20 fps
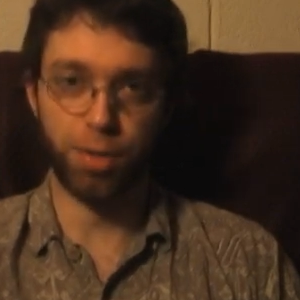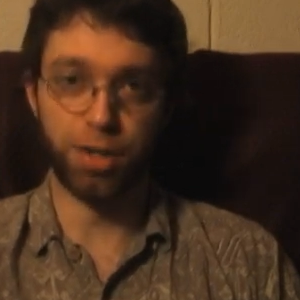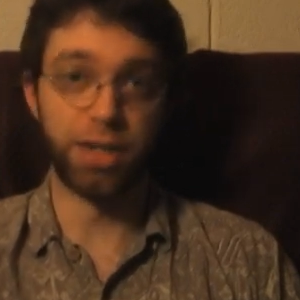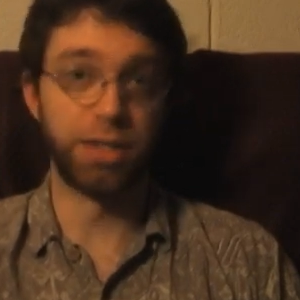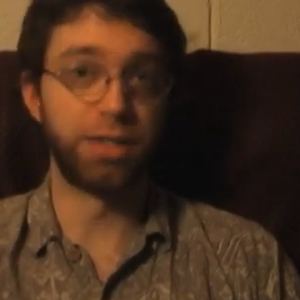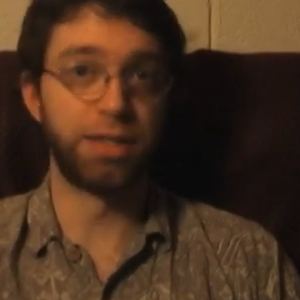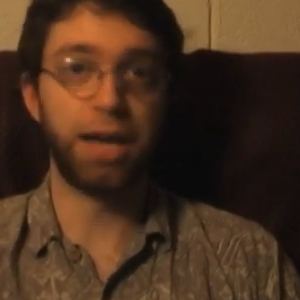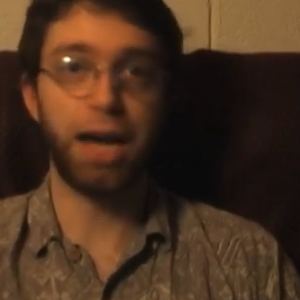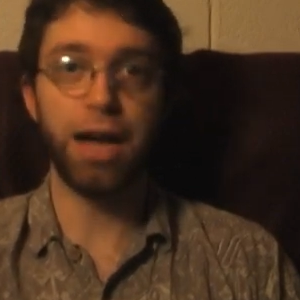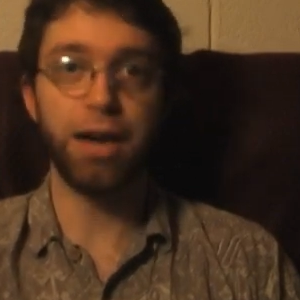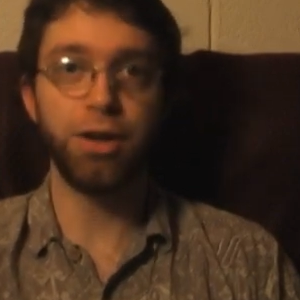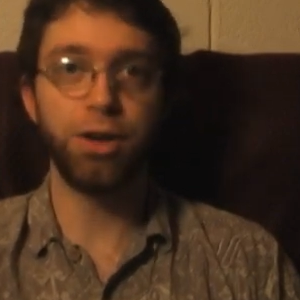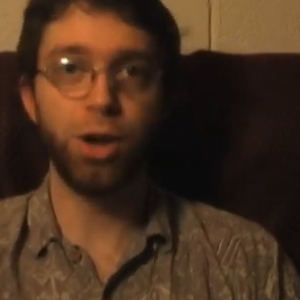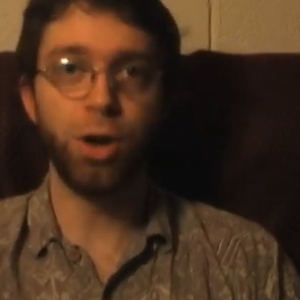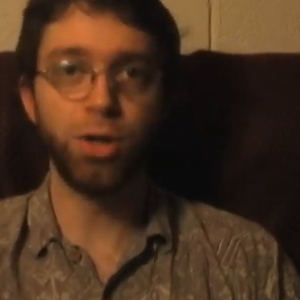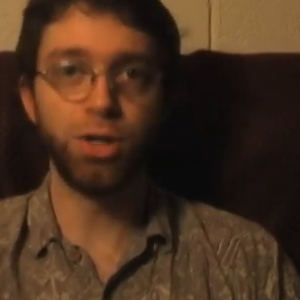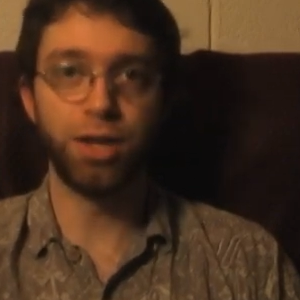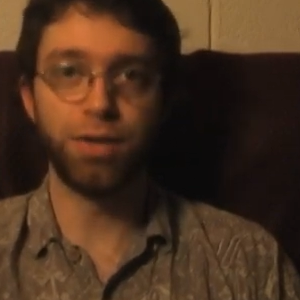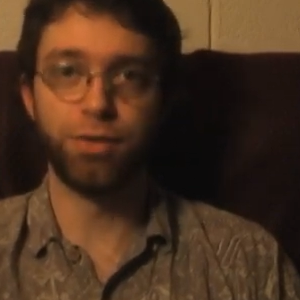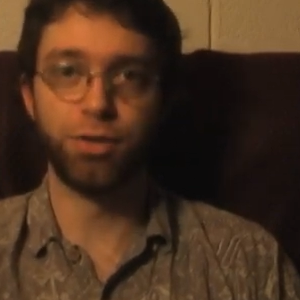because God
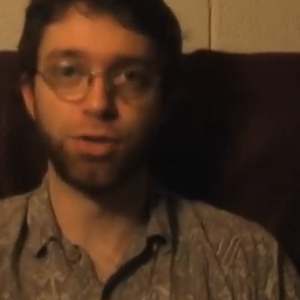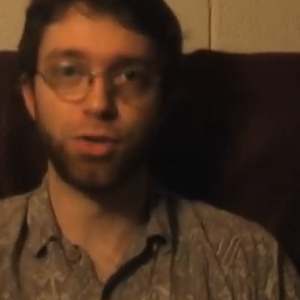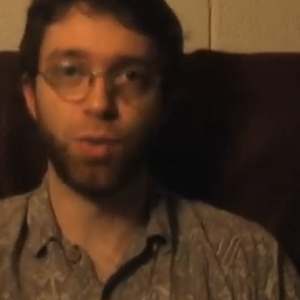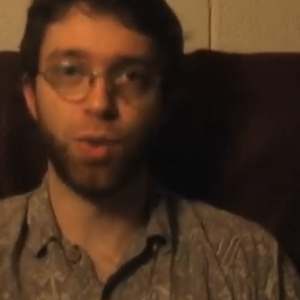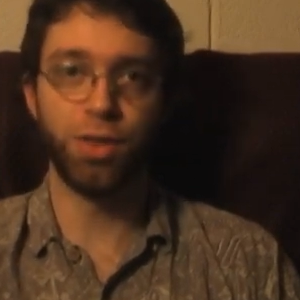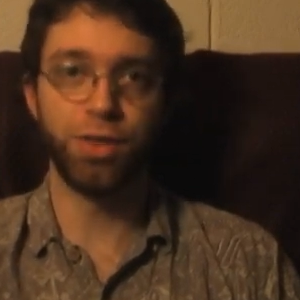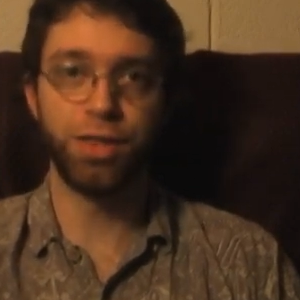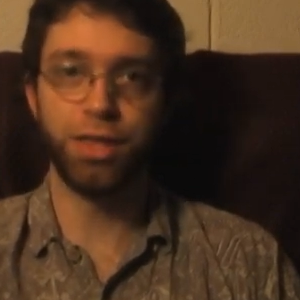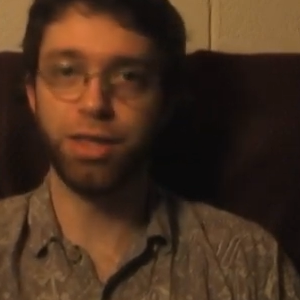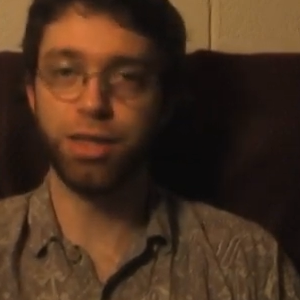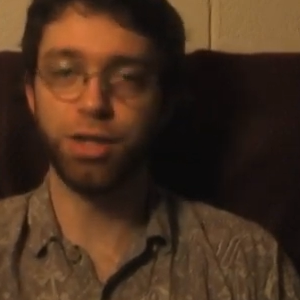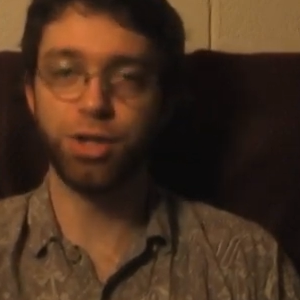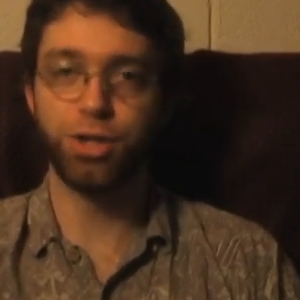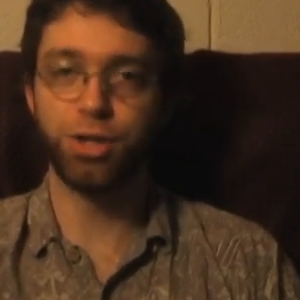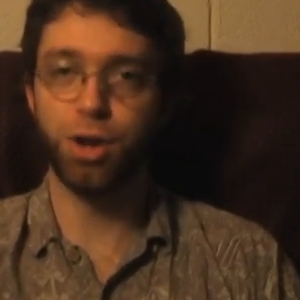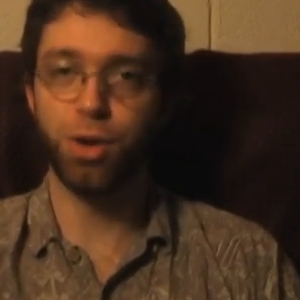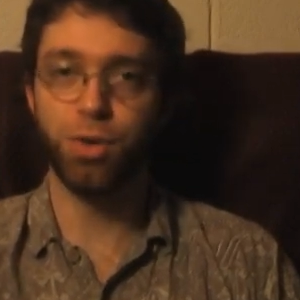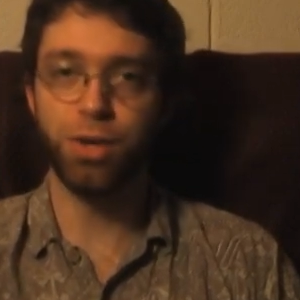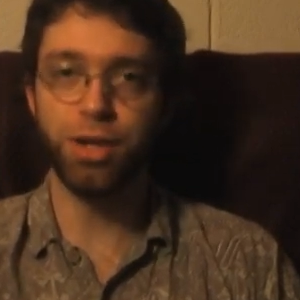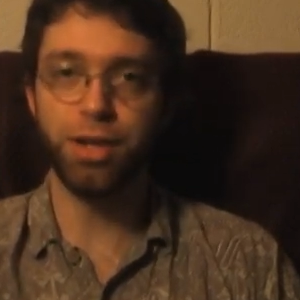knows if there's one thing this
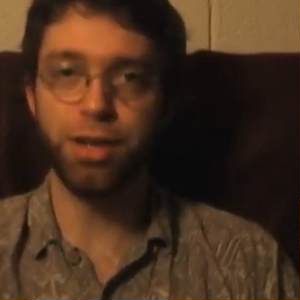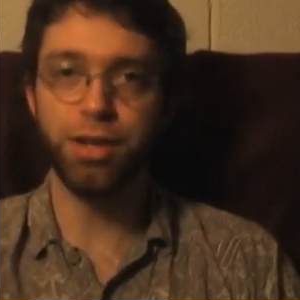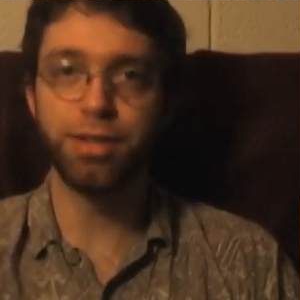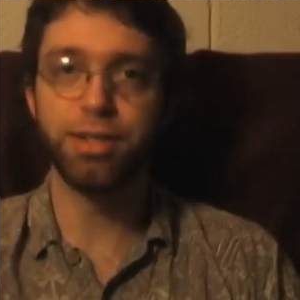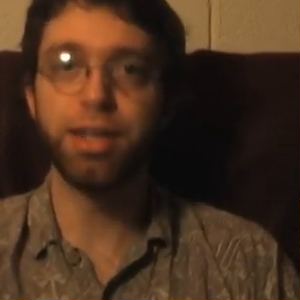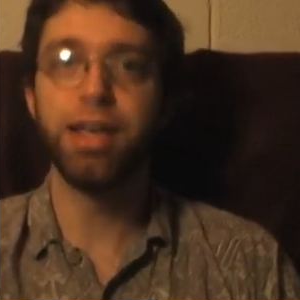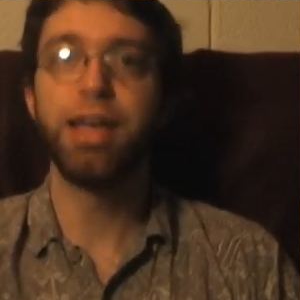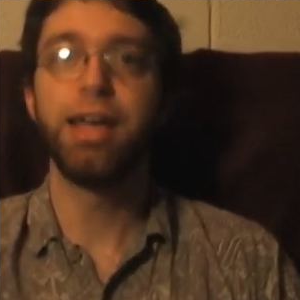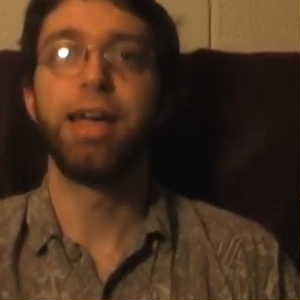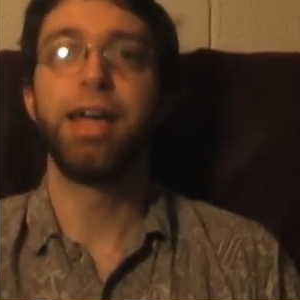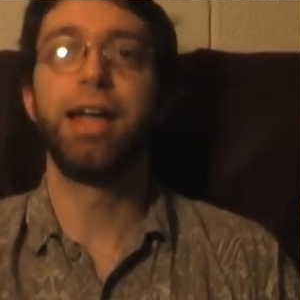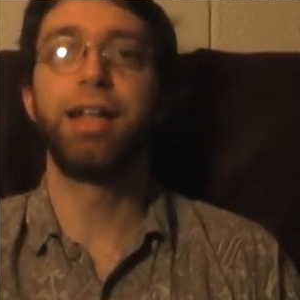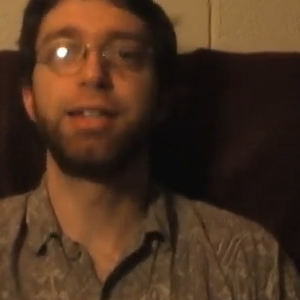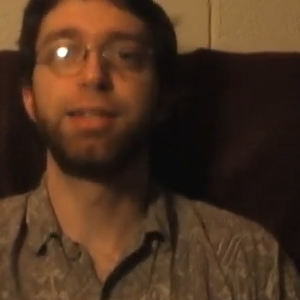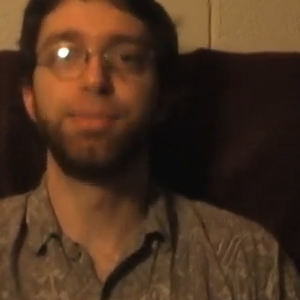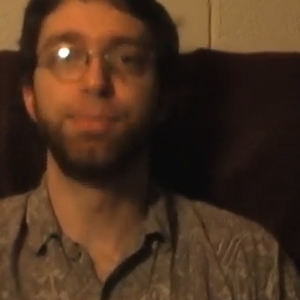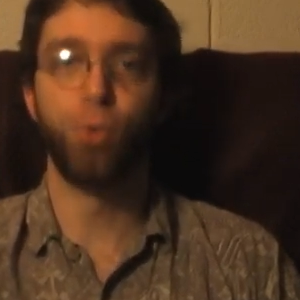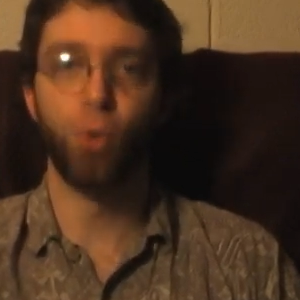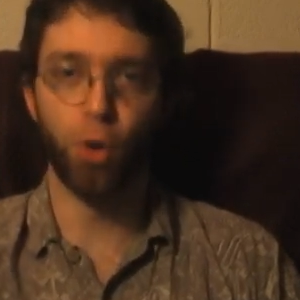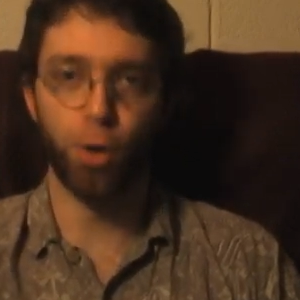show needs,
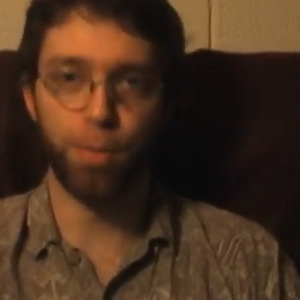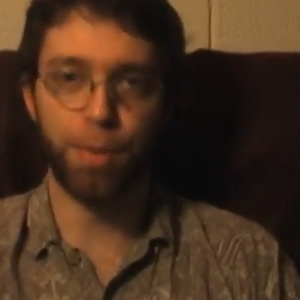it's more